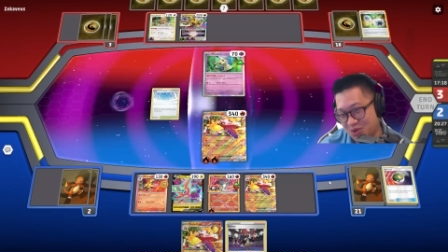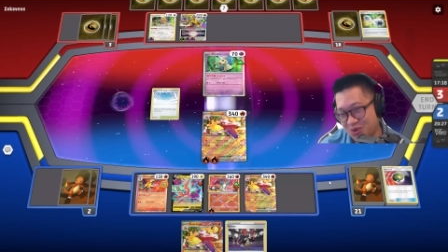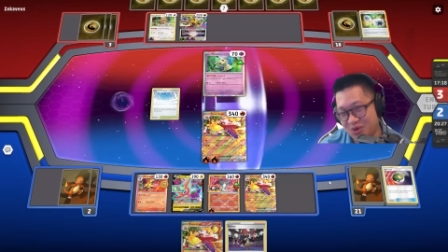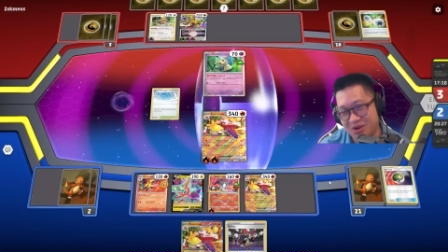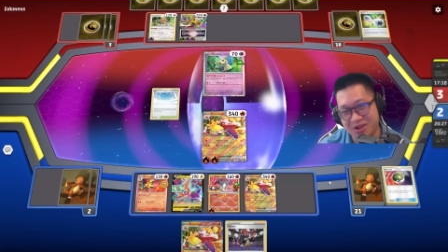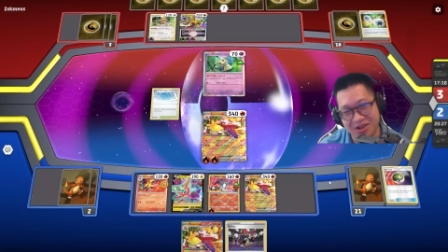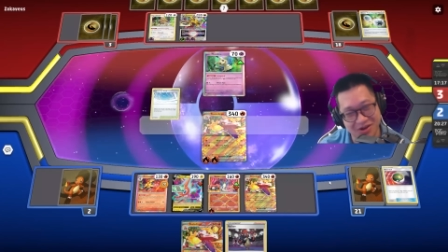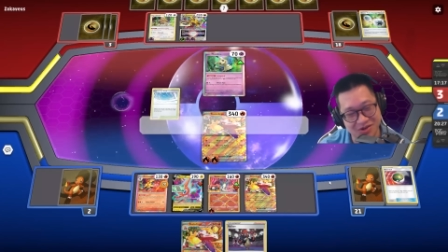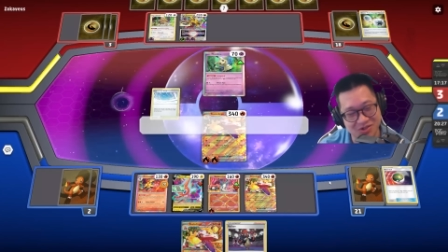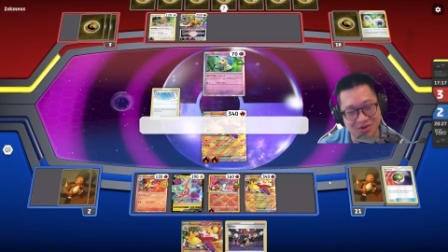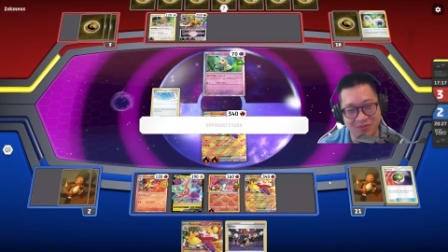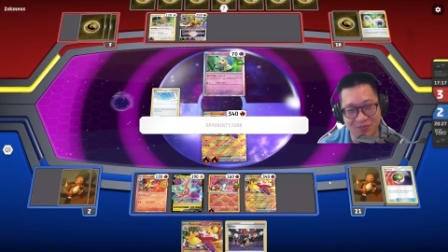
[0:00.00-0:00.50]

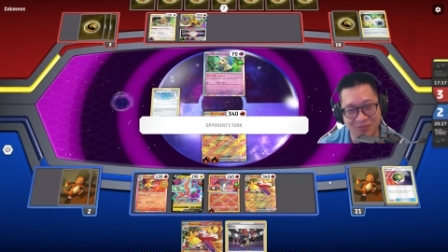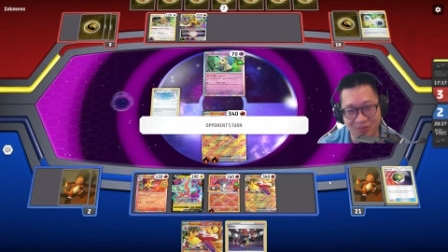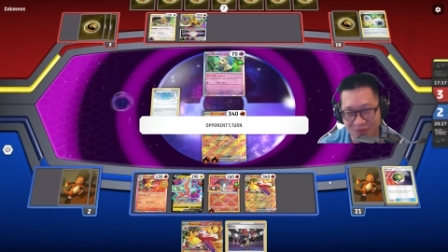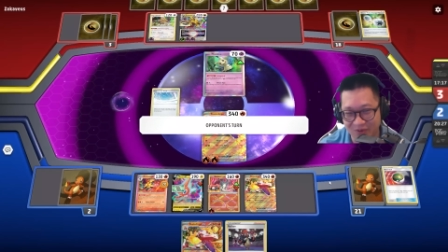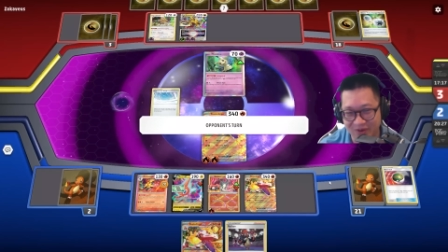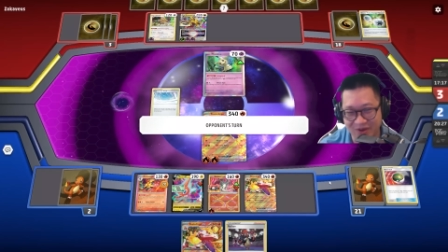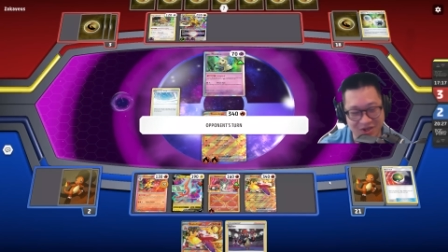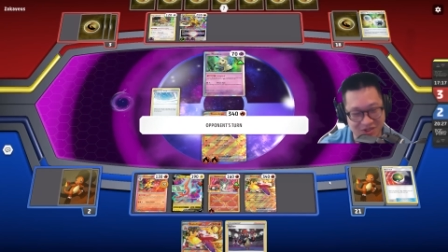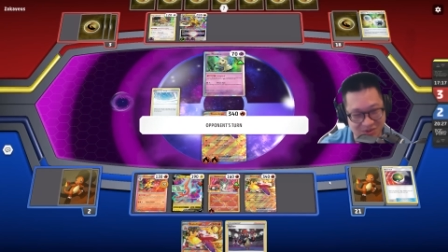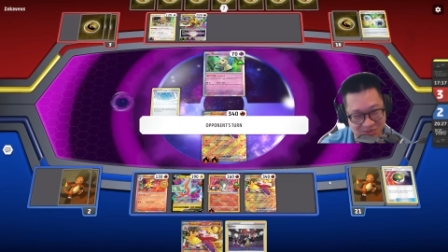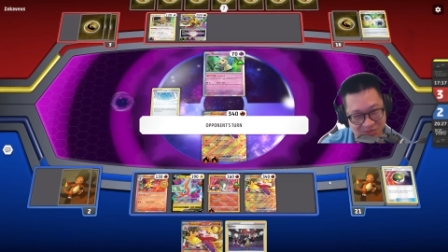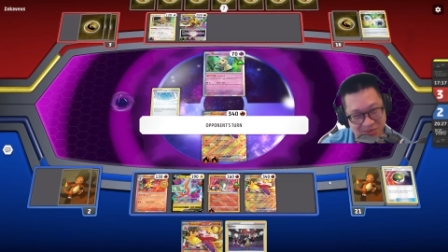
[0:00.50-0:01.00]
340
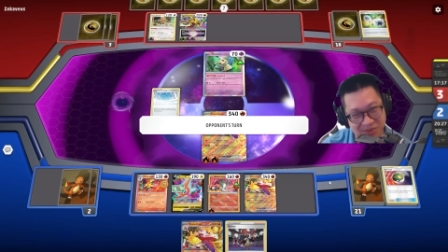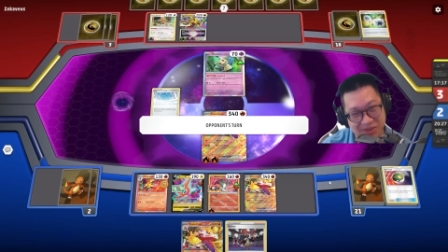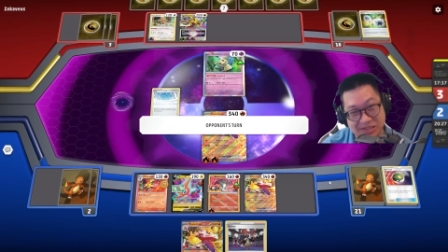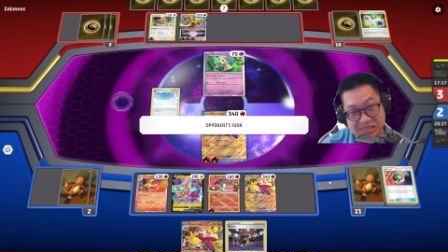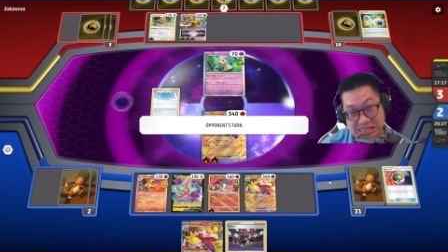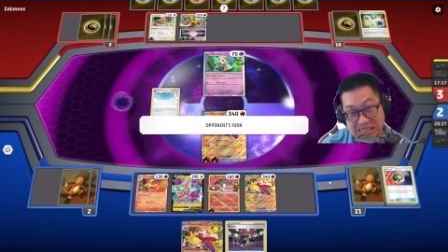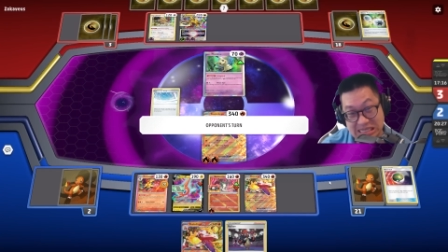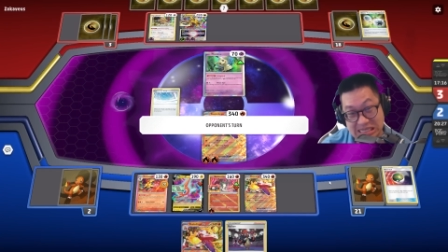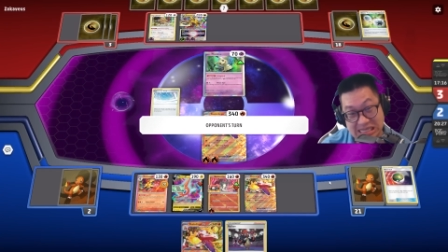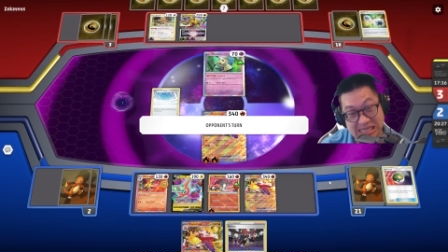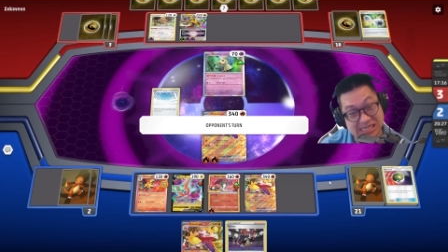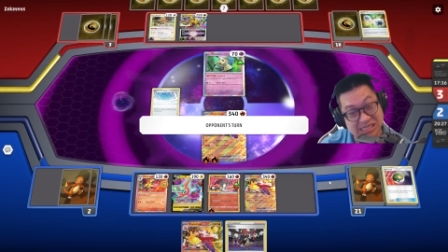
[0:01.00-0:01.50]
HP. So
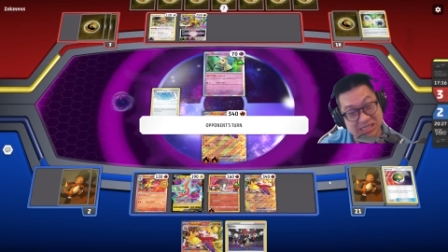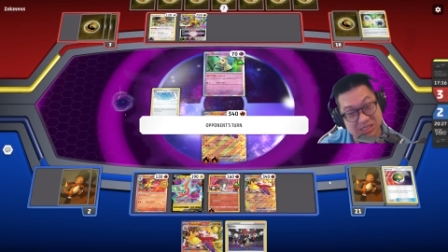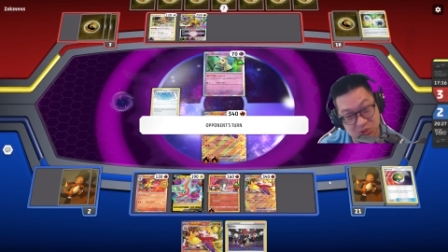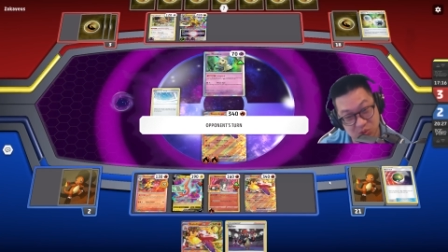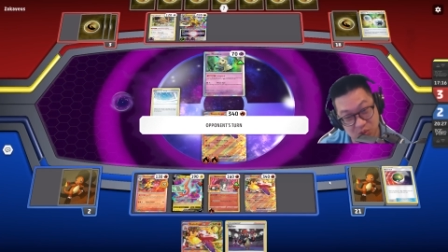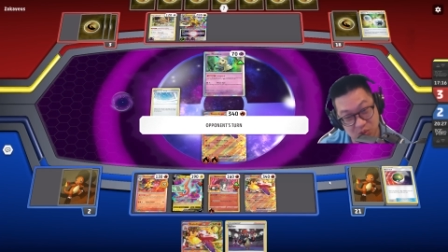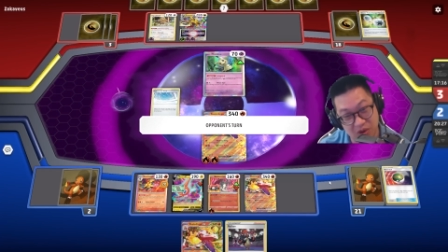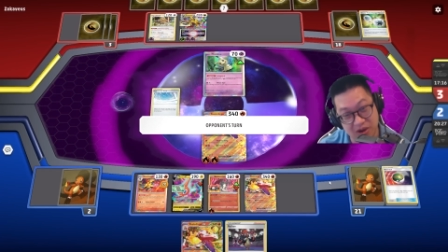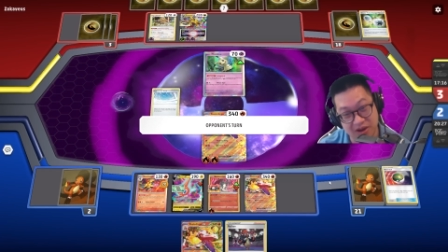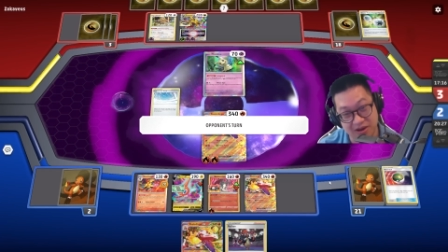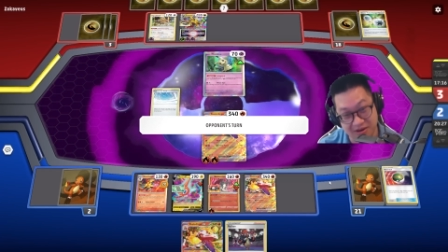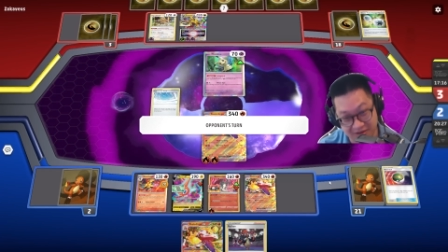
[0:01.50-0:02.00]
like, let's just
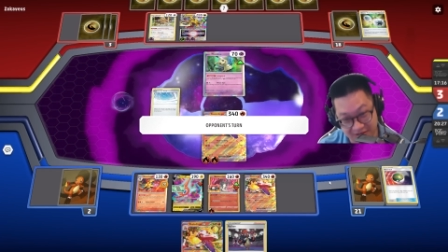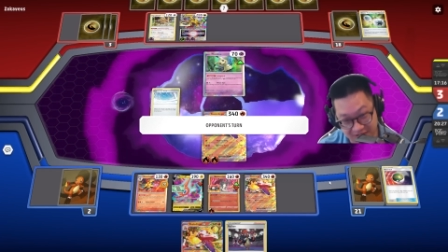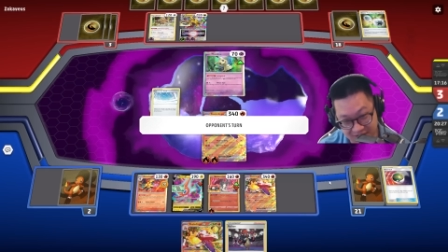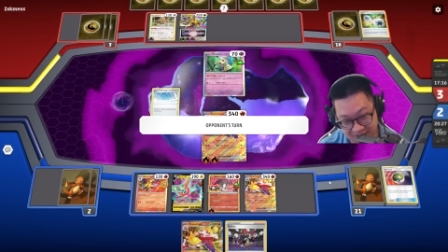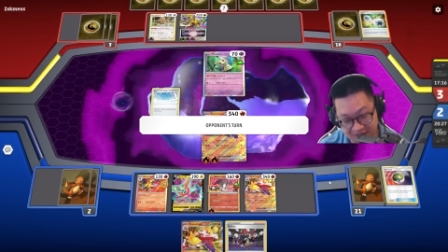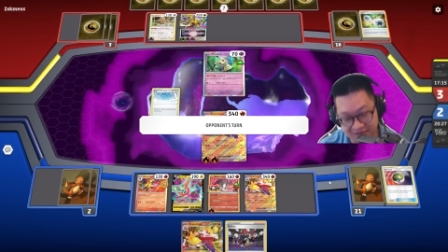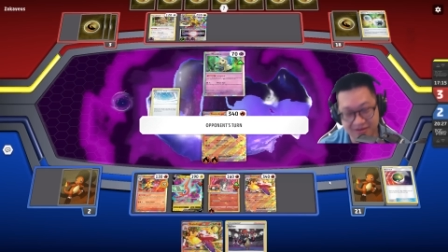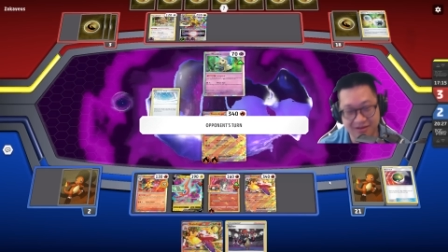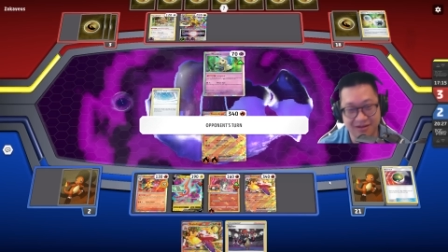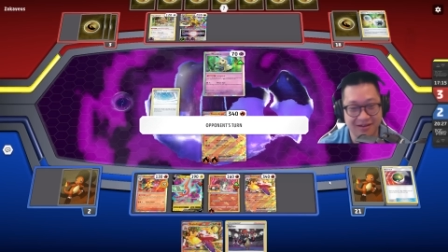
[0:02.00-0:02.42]
wait here.